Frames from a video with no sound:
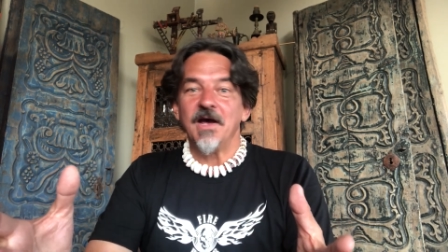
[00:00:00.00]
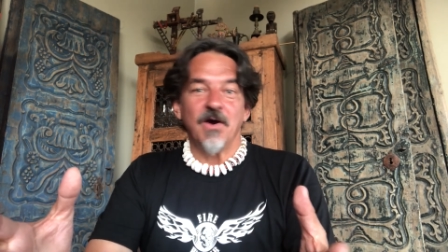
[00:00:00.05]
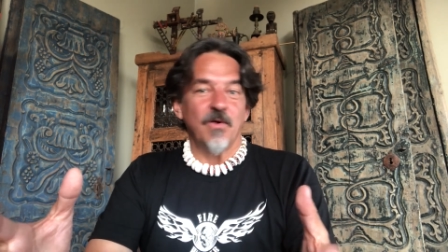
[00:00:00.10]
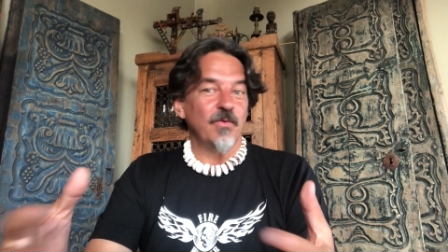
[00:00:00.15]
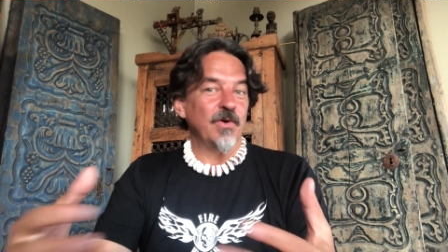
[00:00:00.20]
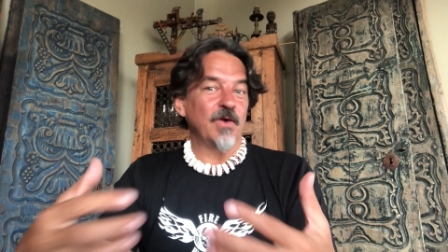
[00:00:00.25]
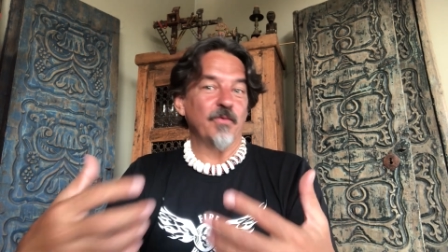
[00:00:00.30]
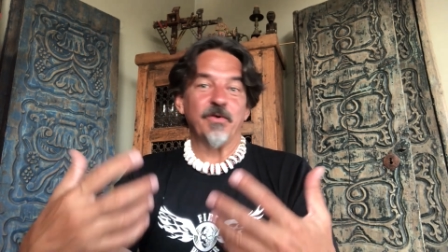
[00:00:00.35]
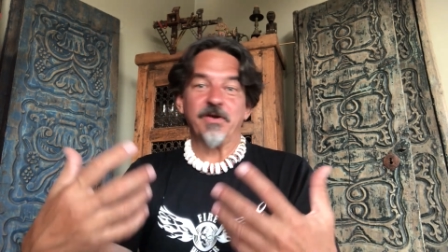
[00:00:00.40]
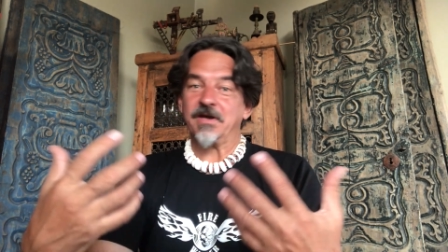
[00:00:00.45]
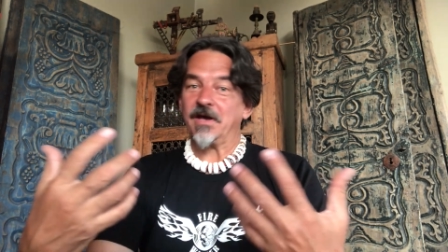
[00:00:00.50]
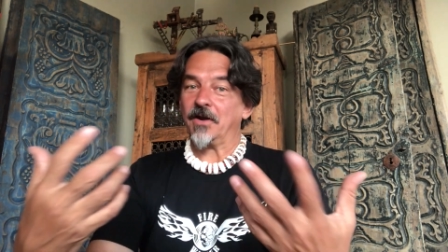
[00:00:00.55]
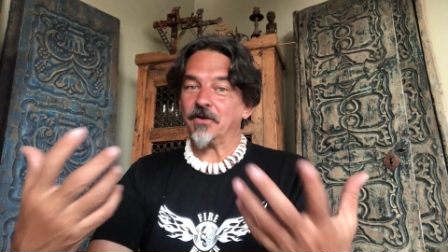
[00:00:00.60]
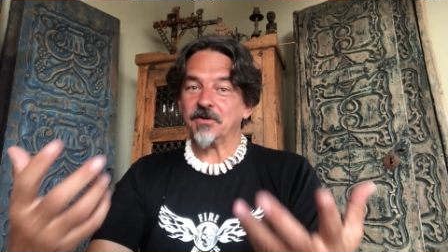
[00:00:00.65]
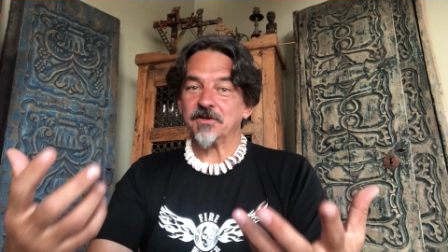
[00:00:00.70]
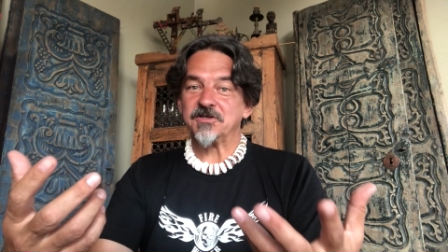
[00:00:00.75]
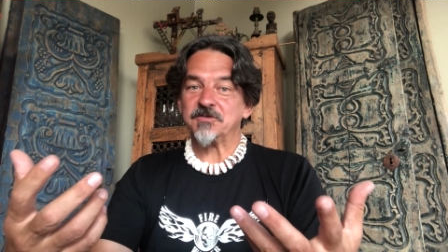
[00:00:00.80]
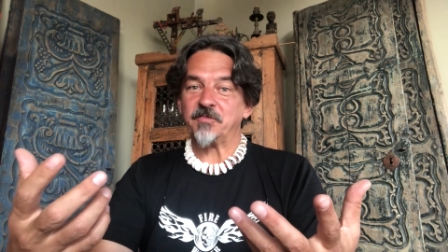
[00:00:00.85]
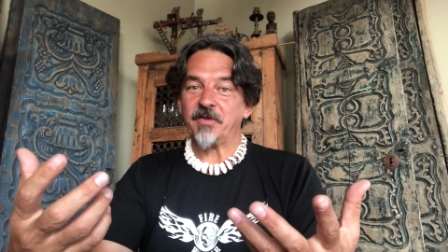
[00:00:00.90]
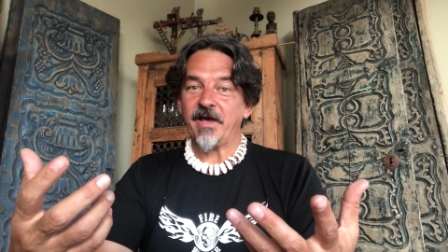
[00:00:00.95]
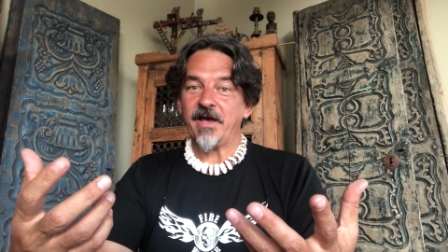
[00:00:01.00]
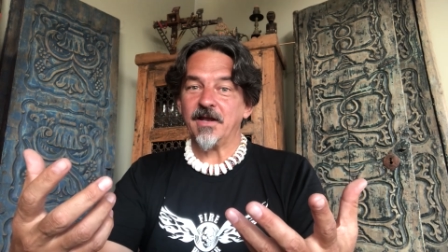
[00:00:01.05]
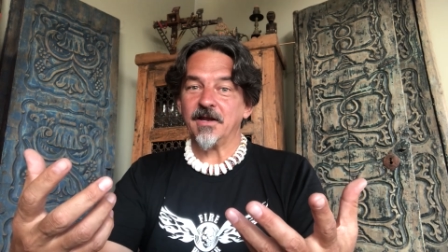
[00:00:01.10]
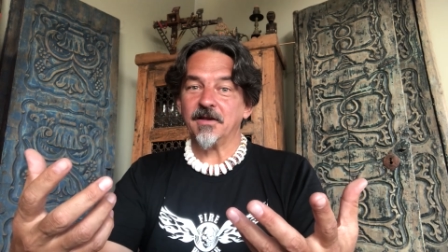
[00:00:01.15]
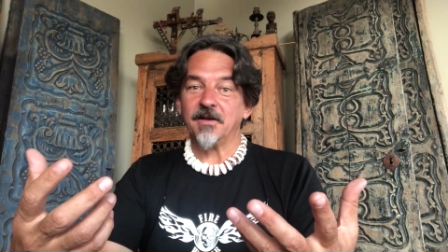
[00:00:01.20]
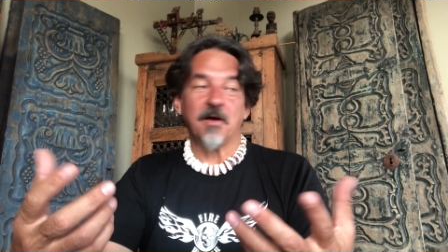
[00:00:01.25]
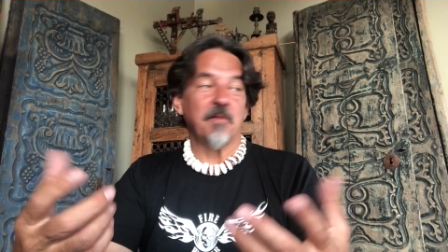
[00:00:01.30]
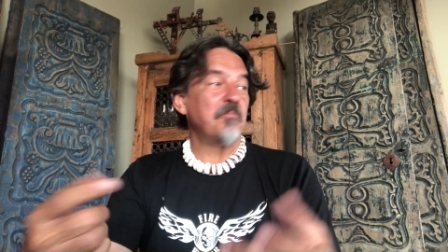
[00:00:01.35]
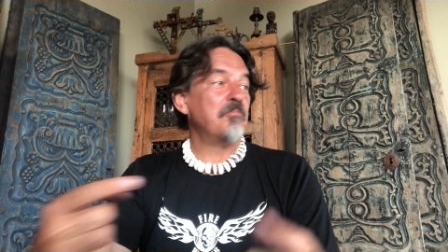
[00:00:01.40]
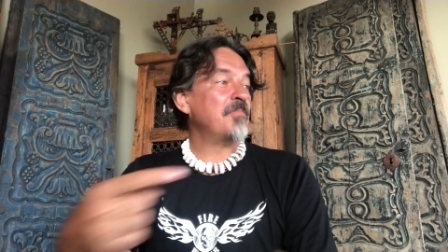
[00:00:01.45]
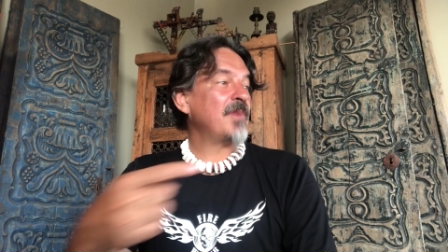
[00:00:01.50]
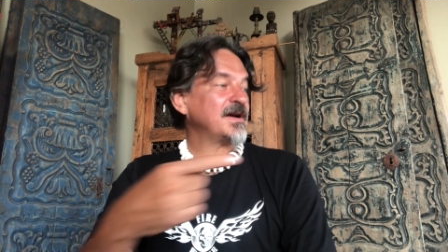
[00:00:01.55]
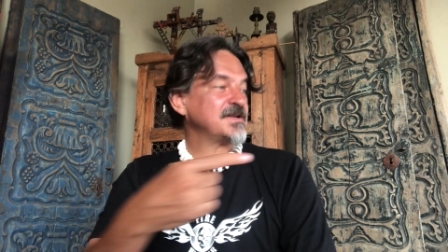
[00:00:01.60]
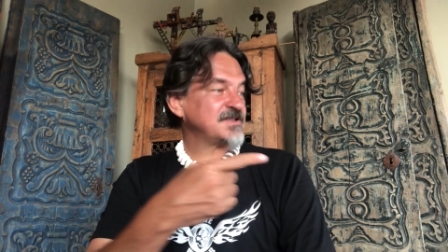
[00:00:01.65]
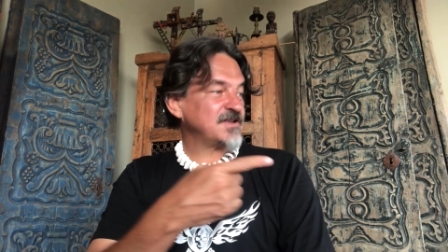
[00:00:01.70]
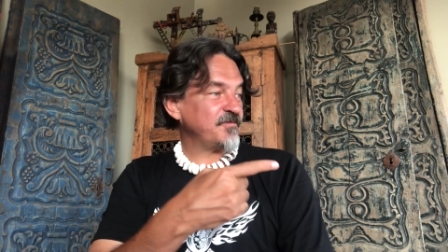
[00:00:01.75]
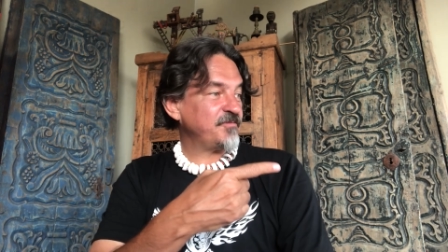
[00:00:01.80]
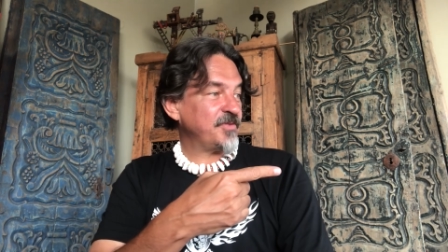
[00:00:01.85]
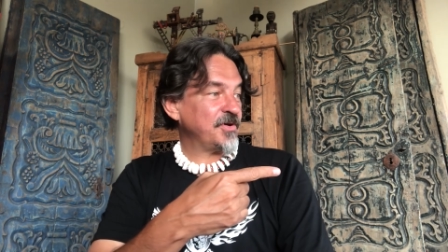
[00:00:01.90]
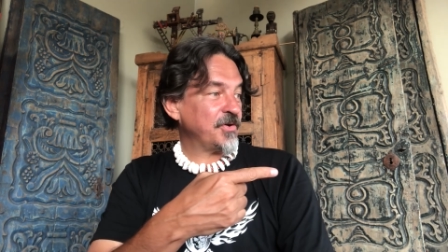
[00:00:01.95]
Well, we cannot explain it,
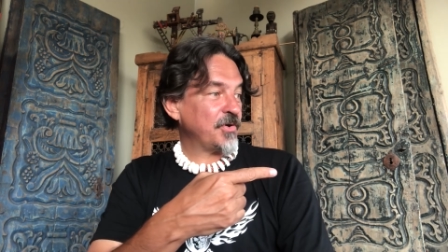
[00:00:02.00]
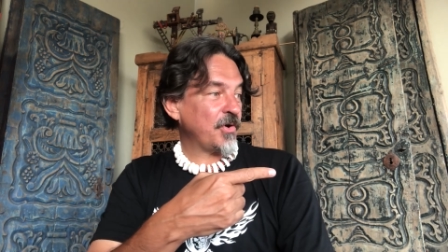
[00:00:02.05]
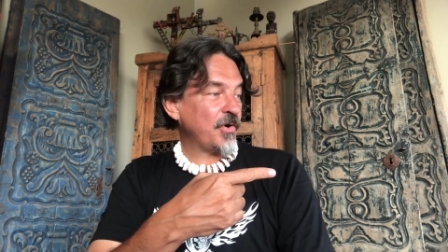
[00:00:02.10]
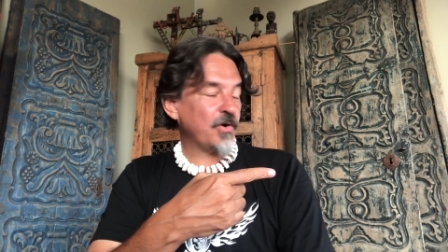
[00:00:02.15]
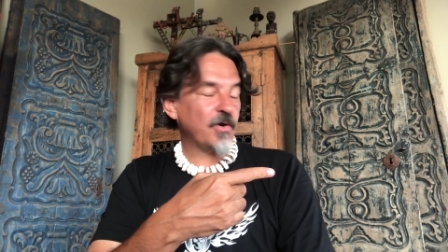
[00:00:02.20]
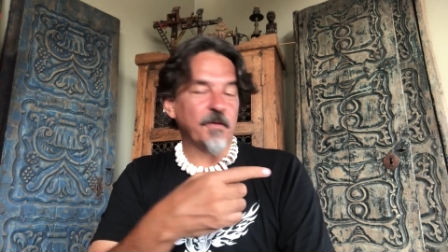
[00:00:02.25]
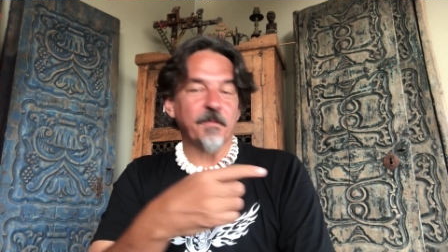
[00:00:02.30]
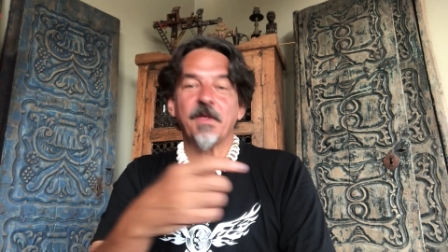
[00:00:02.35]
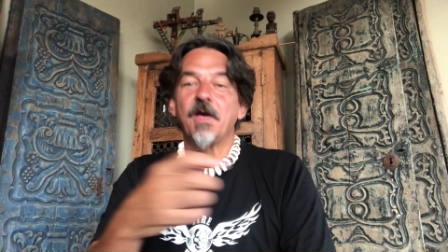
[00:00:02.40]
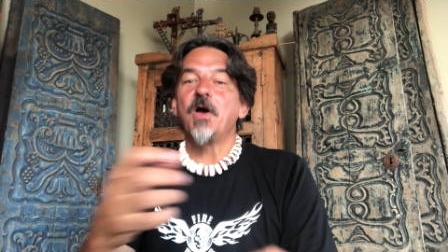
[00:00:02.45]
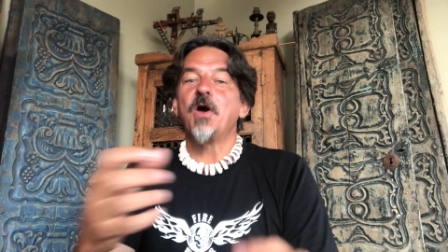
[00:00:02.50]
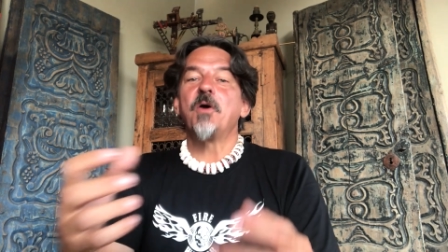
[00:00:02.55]
must have been her.